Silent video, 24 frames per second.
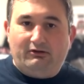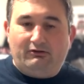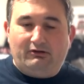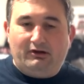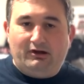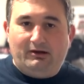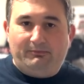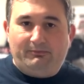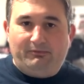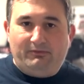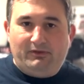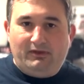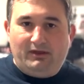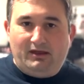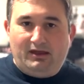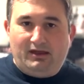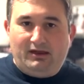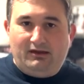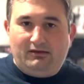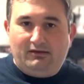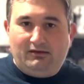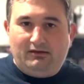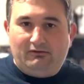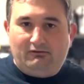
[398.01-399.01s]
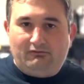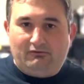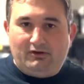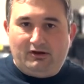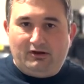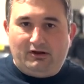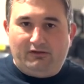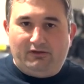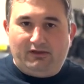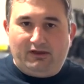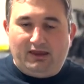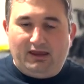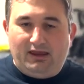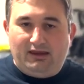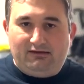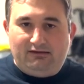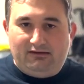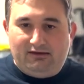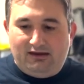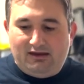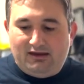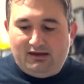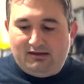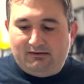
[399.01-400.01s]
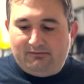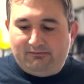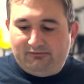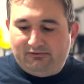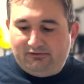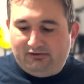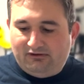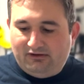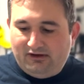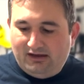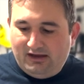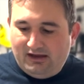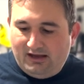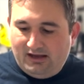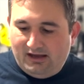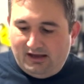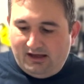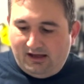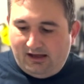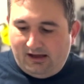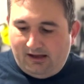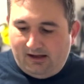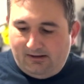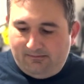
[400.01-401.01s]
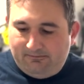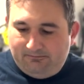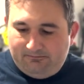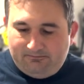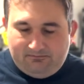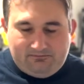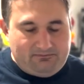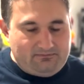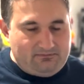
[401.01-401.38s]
grip that run on the KTMs, um,